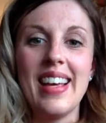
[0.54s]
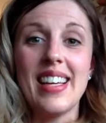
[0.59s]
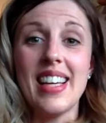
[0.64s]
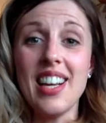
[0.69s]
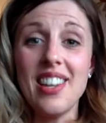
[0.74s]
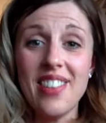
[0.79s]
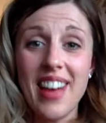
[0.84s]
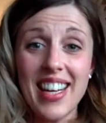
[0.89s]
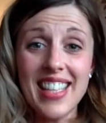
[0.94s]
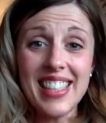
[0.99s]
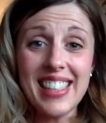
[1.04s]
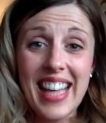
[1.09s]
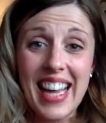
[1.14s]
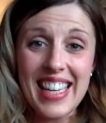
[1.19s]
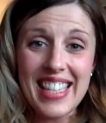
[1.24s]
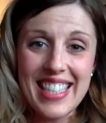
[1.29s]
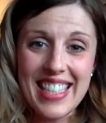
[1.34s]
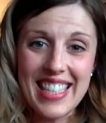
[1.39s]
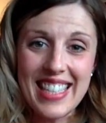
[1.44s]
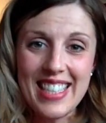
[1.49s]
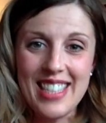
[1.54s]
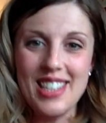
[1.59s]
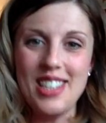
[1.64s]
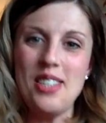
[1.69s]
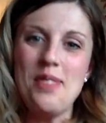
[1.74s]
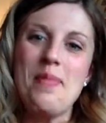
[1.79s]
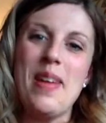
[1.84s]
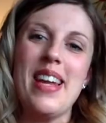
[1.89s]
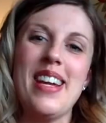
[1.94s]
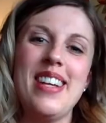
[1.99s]
Congratulations!
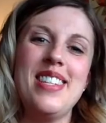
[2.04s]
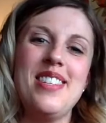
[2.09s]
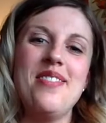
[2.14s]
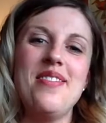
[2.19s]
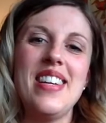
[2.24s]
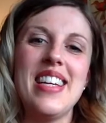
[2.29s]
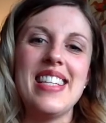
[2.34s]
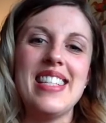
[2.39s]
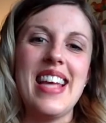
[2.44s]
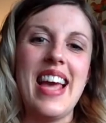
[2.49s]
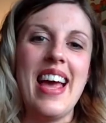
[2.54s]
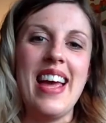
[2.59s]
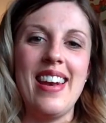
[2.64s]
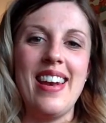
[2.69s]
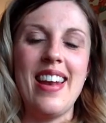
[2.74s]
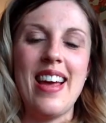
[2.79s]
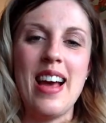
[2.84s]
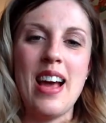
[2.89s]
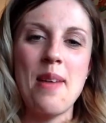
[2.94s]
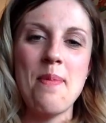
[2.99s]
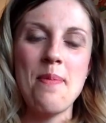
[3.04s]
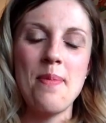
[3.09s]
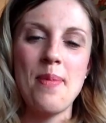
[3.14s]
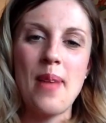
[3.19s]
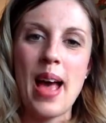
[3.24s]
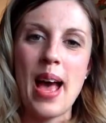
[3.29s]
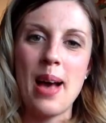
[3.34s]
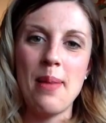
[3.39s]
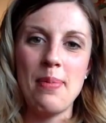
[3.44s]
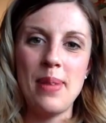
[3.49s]
You made it to week 10. I'm
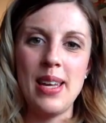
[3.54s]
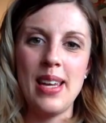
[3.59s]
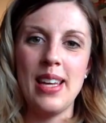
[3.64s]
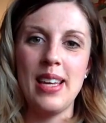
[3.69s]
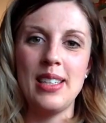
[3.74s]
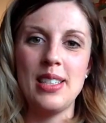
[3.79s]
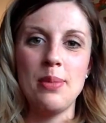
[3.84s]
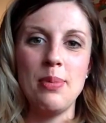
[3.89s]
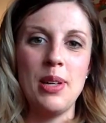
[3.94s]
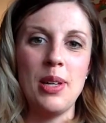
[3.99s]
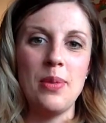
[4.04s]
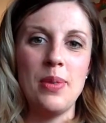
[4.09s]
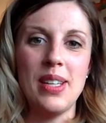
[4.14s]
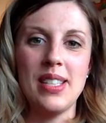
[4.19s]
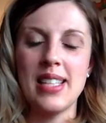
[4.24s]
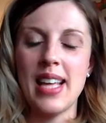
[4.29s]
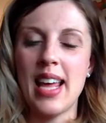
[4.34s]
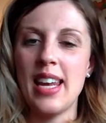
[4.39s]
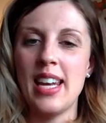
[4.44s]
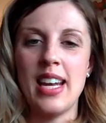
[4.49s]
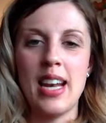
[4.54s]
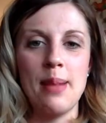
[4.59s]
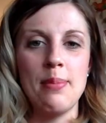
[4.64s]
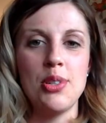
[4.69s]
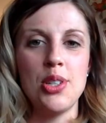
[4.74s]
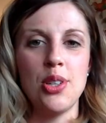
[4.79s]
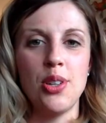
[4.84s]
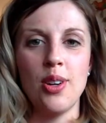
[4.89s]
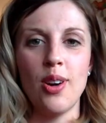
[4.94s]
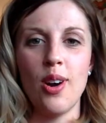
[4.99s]
happy to be in week 10, and I'm
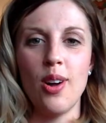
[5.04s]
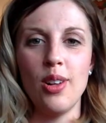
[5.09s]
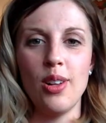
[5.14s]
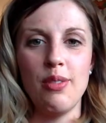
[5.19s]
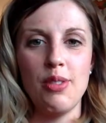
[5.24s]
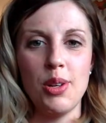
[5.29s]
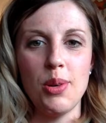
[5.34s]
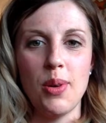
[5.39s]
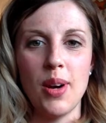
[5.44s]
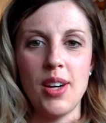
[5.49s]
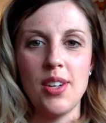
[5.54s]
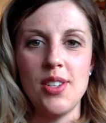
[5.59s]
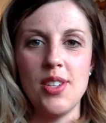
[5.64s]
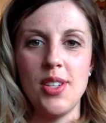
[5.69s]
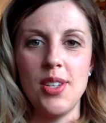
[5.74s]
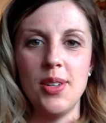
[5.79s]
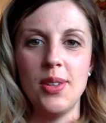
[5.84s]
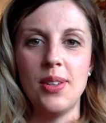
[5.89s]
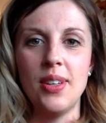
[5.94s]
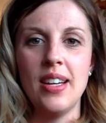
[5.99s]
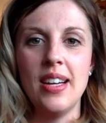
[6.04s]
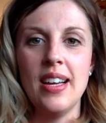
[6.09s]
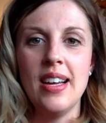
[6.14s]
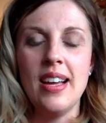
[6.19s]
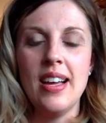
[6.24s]
sure all of you are too.